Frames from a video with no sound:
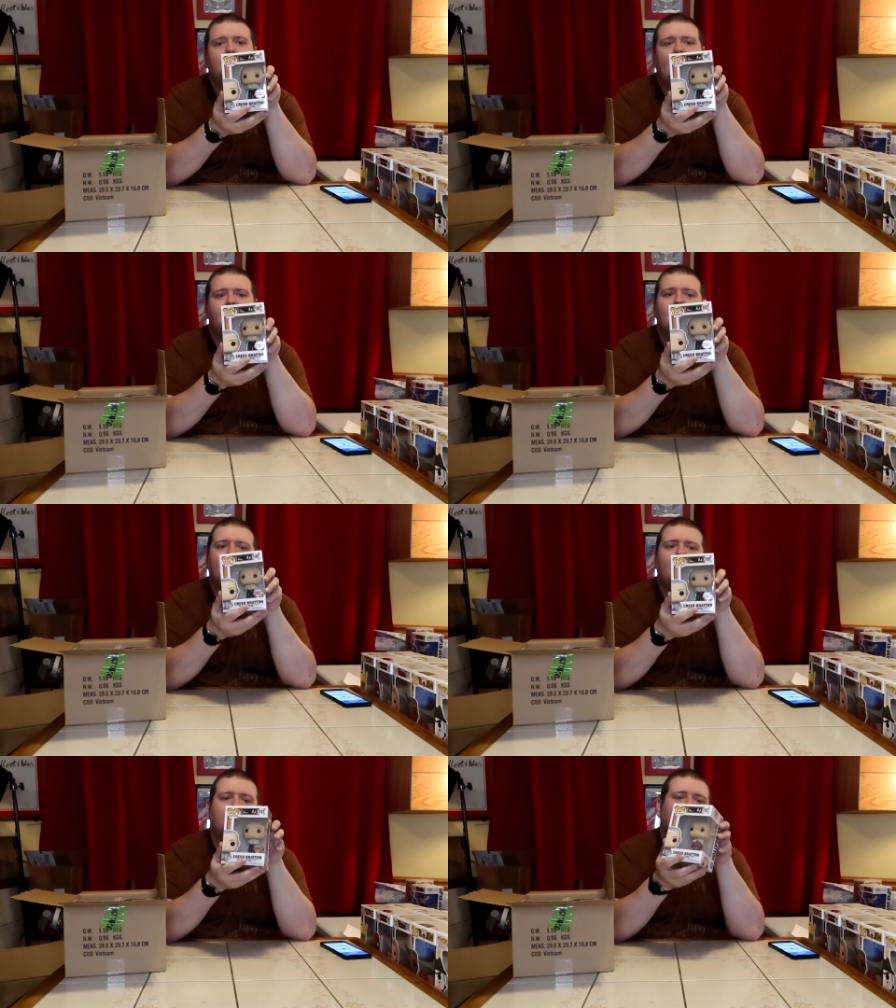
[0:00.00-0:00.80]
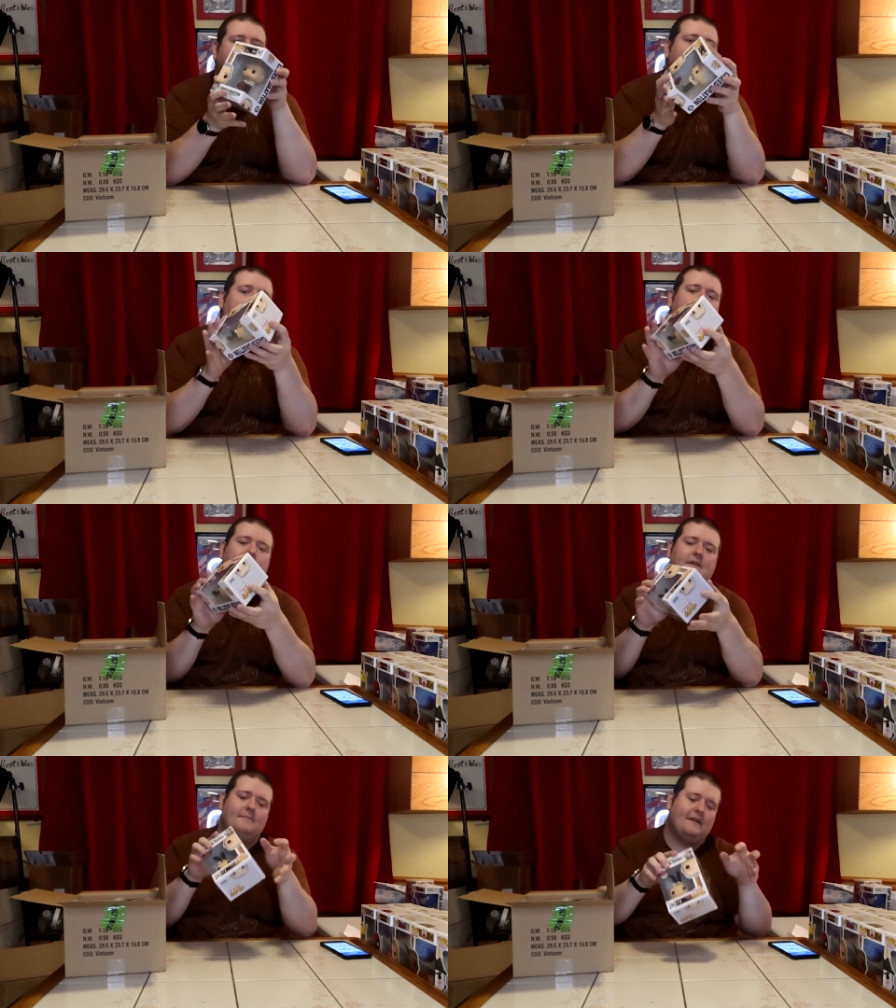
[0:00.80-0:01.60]
Can't remember. I'll check it out and
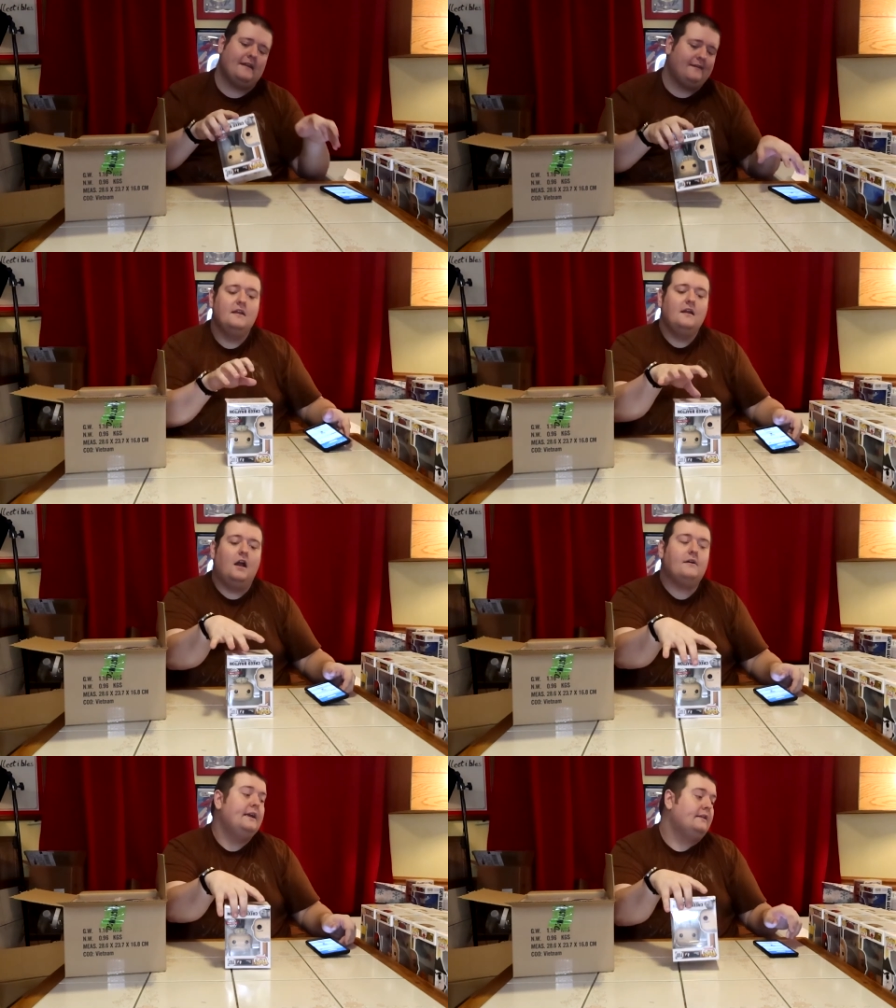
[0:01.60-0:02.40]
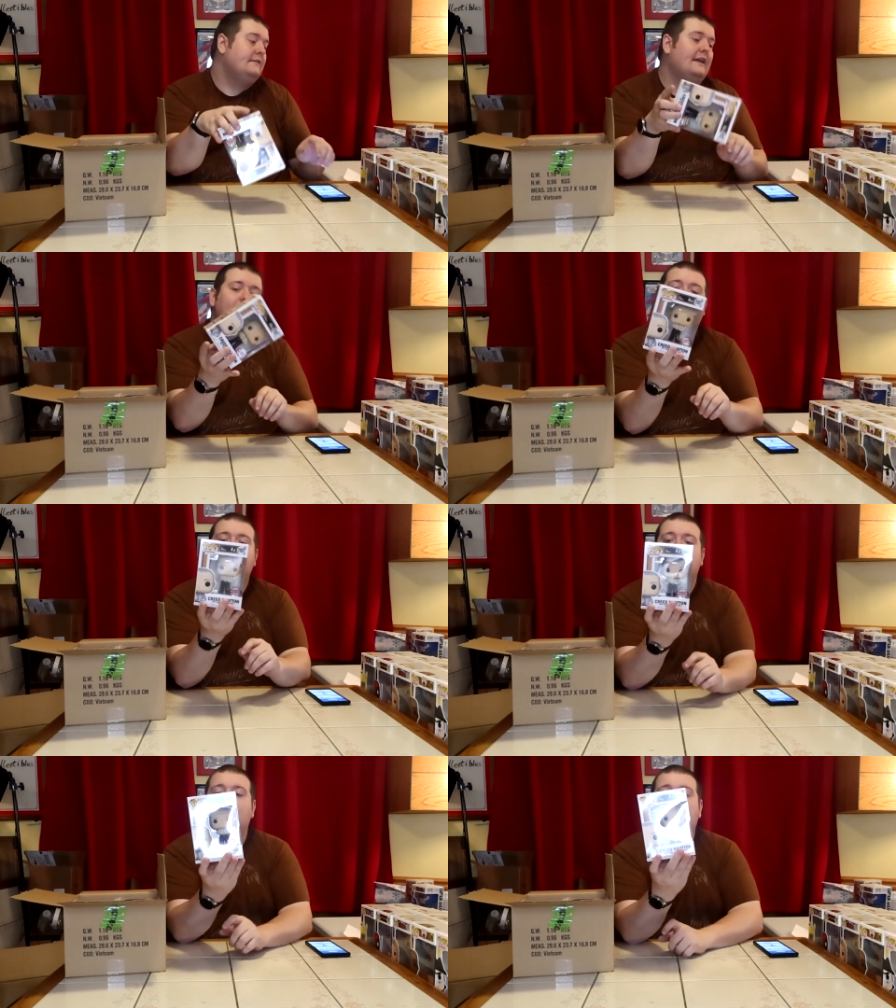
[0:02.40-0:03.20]
be right back. All right, not a
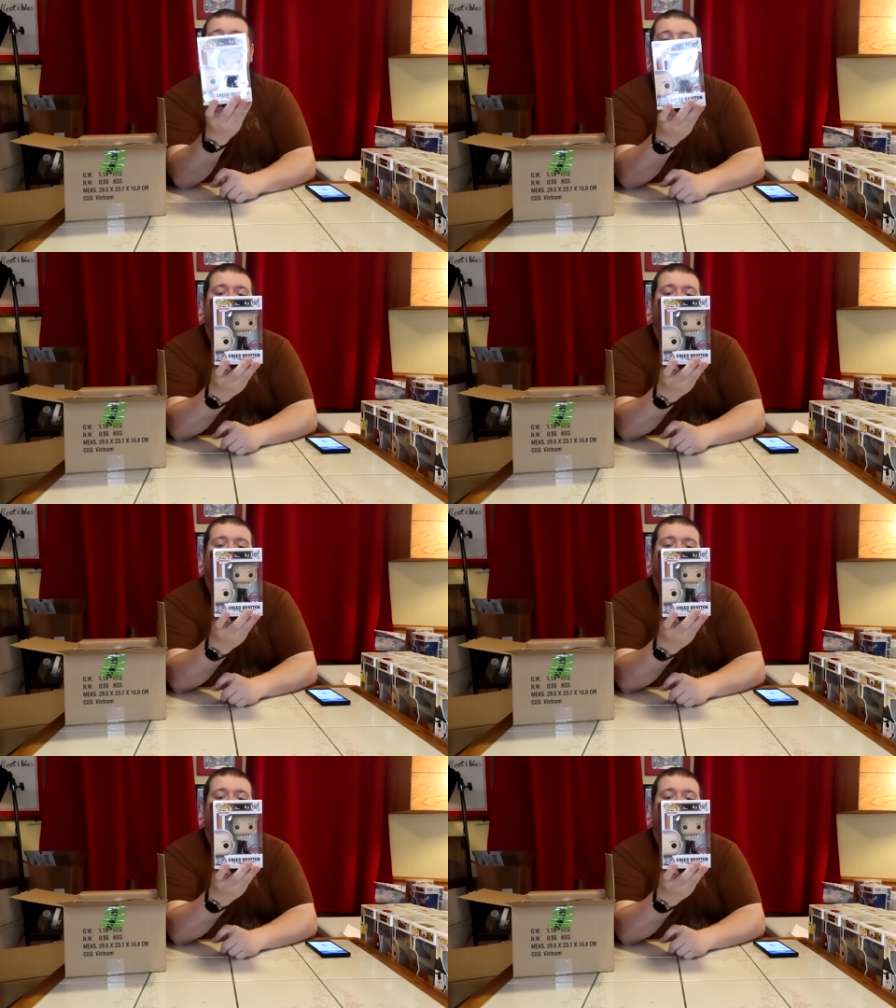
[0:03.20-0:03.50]
bad little one.